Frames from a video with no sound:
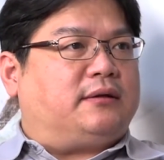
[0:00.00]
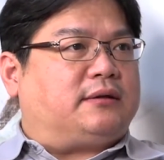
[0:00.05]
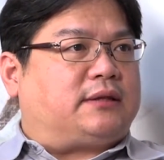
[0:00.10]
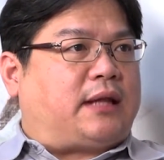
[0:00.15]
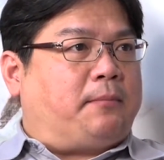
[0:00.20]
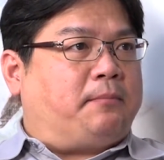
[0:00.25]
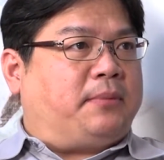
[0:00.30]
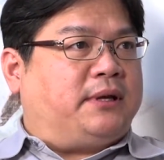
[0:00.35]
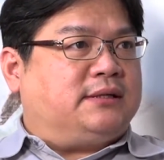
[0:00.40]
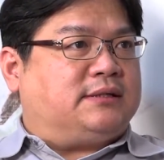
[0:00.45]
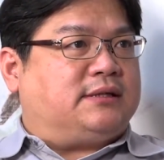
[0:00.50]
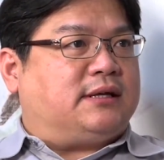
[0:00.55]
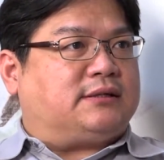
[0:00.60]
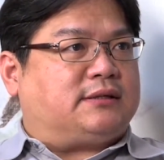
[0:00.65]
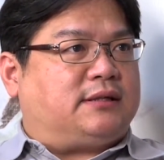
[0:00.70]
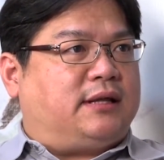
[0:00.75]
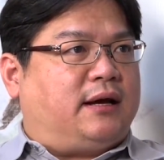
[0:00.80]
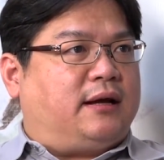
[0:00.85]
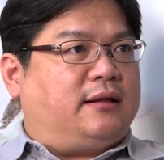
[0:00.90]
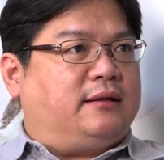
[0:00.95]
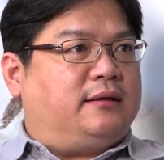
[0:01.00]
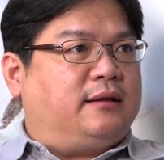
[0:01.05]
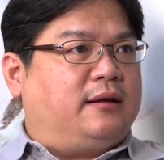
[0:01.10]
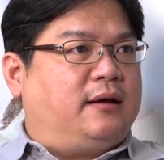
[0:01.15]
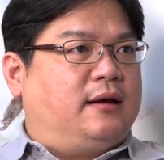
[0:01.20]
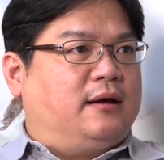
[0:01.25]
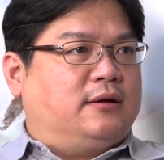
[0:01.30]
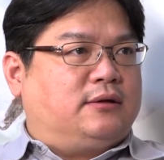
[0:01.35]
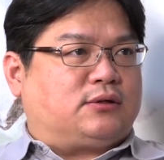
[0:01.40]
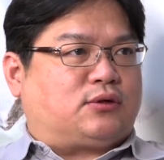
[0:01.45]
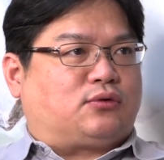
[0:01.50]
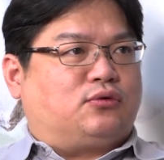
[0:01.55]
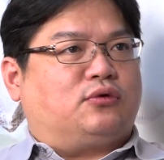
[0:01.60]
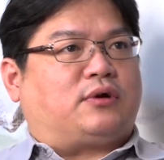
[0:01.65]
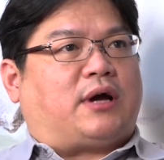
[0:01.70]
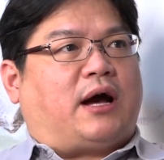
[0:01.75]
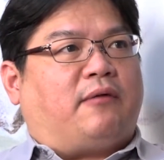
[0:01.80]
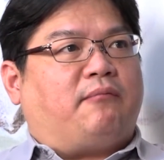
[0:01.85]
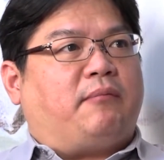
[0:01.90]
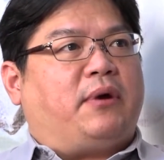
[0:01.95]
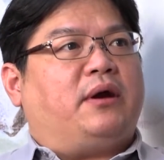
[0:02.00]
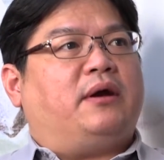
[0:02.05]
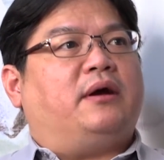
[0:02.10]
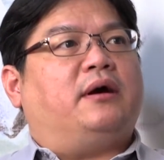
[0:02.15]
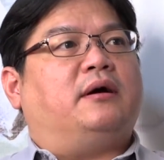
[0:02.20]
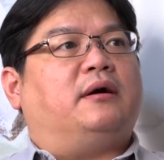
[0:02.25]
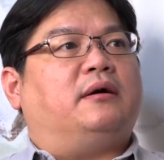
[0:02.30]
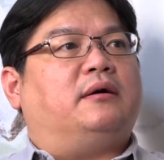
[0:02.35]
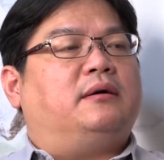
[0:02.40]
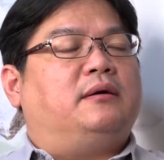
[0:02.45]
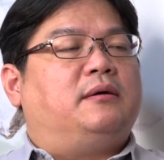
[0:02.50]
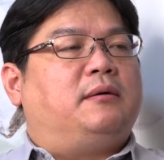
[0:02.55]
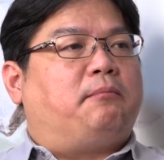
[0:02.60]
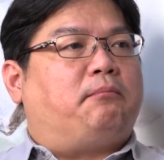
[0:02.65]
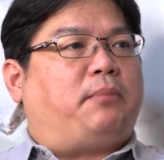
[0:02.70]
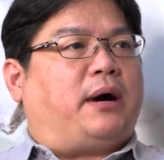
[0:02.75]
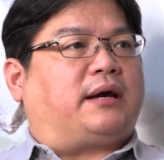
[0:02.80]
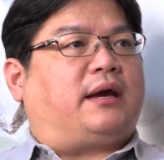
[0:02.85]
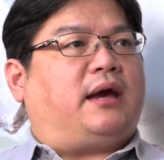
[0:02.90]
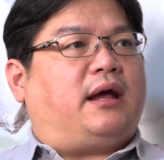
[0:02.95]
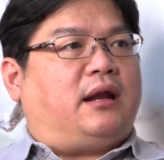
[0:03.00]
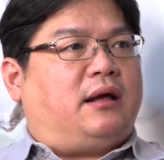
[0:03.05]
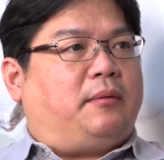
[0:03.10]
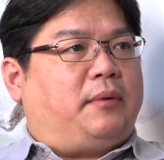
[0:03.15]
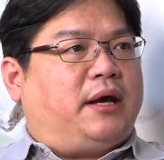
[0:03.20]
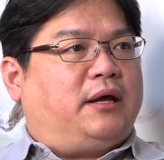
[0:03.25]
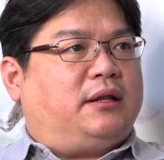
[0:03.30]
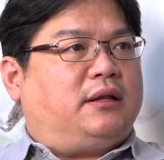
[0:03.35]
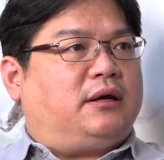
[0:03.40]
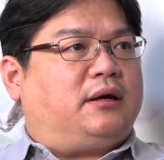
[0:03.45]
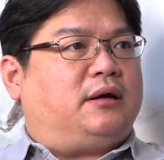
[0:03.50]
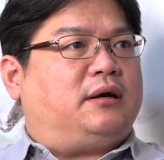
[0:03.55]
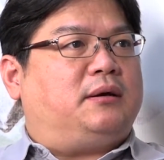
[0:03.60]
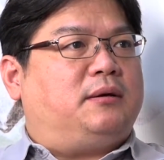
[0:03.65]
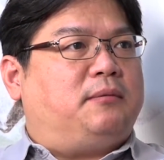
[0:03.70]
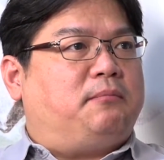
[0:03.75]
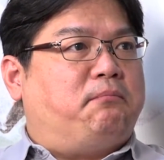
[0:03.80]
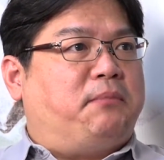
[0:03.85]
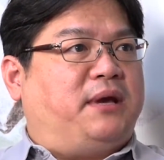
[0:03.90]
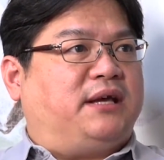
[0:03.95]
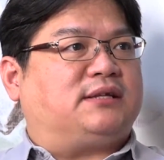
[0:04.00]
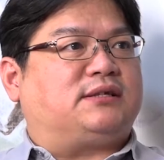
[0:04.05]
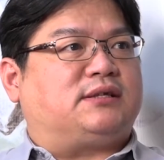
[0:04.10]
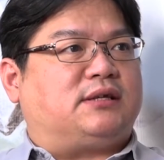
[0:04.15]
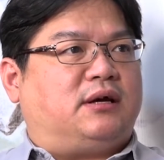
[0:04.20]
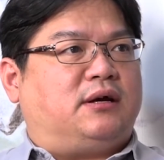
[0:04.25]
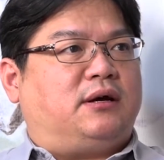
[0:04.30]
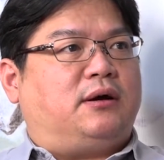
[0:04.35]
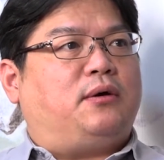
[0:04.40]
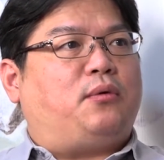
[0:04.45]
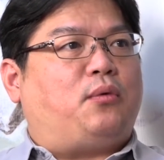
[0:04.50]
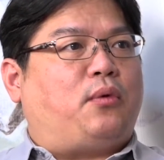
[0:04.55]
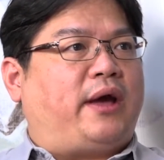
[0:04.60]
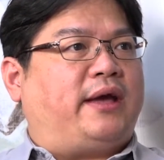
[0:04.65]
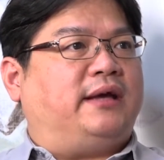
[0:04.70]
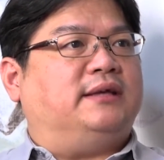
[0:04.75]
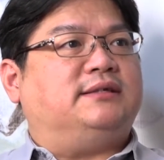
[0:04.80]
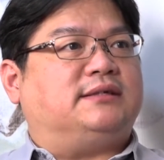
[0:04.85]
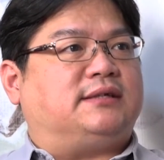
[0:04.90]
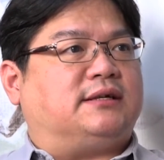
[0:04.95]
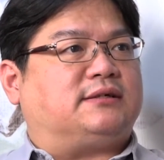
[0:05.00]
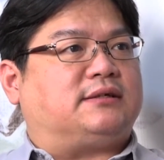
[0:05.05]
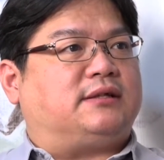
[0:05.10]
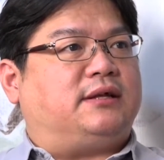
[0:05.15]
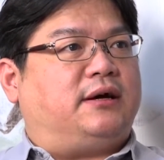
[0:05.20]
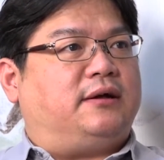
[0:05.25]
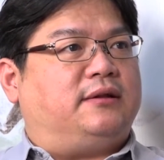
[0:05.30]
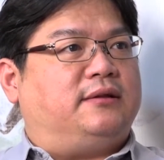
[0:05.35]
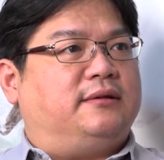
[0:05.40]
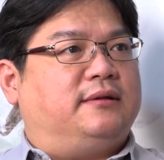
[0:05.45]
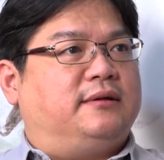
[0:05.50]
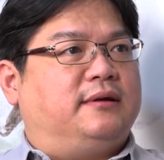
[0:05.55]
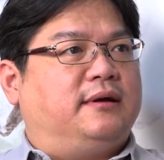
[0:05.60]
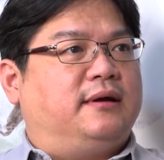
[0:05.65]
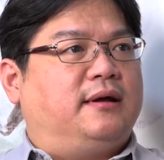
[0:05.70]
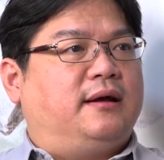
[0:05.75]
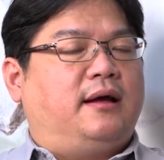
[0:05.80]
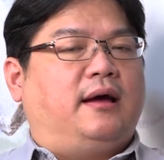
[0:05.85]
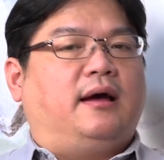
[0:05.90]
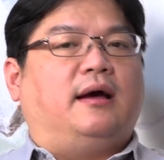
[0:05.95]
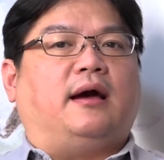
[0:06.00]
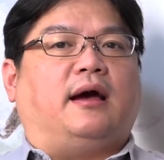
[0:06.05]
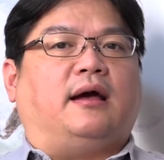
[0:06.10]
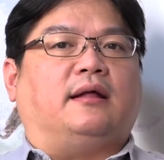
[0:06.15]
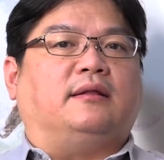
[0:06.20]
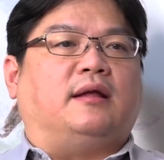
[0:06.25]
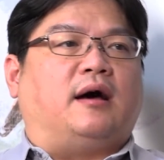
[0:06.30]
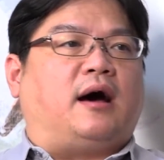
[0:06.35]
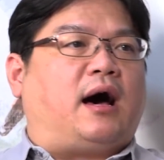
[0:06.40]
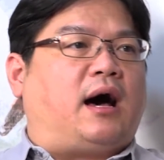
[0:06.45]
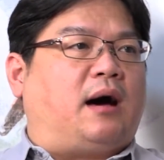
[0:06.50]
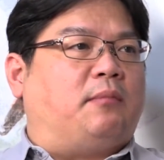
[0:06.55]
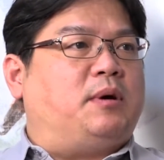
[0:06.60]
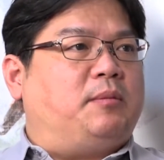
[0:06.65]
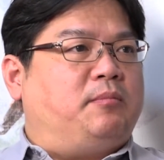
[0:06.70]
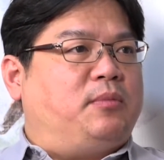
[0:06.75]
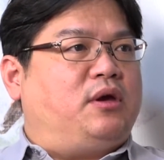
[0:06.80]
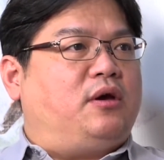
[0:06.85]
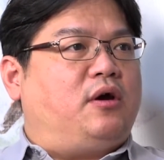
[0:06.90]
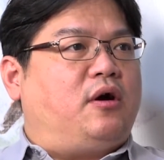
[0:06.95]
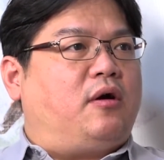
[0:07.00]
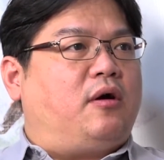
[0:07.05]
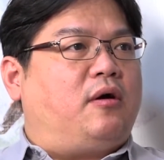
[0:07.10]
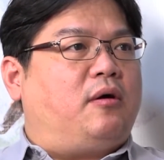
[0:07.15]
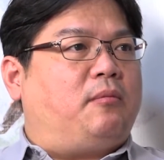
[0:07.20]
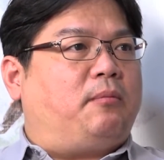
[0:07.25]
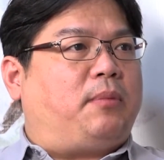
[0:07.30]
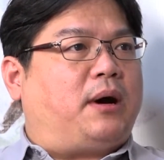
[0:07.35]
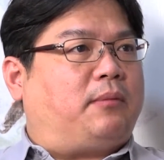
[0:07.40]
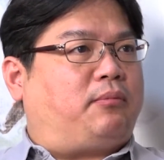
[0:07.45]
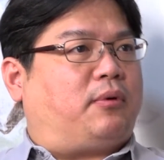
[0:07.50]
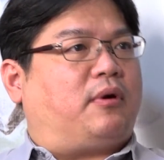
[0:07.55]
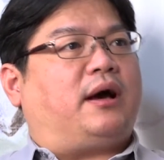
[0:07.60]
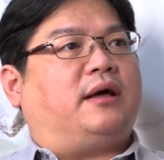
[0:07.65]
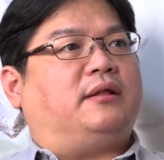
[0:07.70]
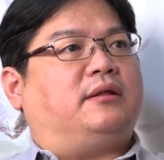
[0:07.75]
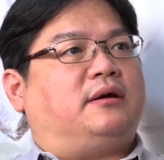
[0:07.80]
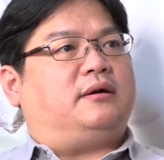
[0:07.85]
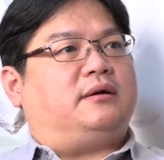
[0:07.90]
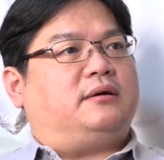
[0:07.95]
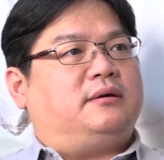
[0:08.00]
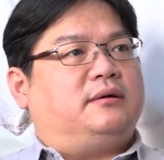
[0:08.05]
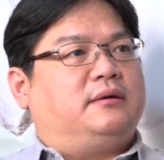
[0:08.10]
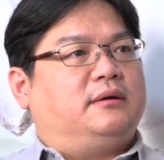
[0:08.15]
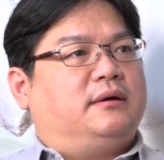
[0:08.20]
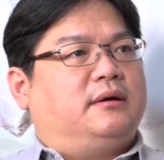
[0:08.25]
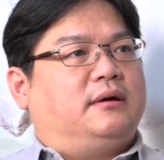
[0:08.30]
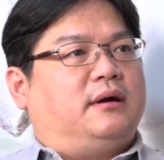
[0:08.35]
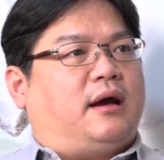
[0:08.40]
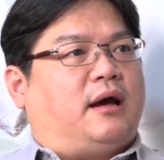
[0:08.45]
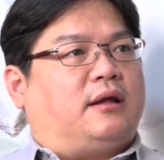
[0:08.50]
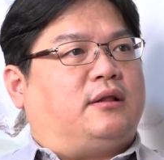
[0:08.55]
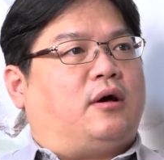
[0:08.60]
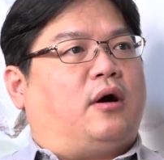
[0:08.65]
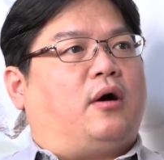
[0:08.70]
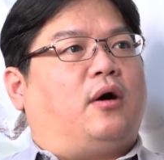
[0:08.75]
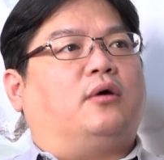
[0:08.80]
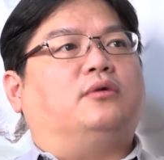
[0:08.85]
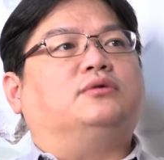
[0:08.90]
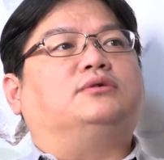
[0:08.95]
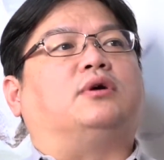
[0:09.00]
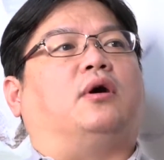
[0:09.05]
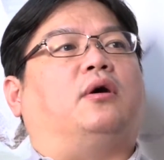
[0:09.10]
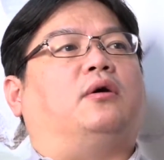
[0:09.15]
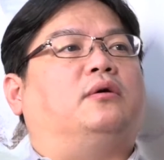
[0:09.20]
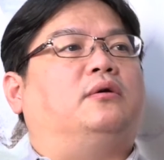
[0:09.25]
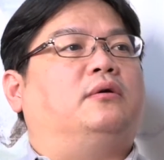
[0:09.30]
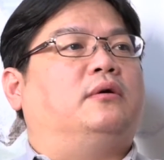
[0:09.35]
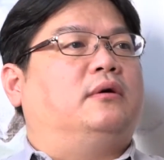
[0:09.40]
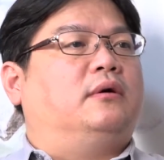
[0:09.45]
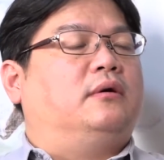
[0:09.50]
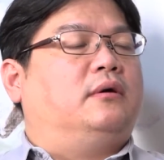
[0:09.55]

dumping system, screw conveyor, bucket elevator, mixer, weighing system, and the hammer mill, pulverizer, and also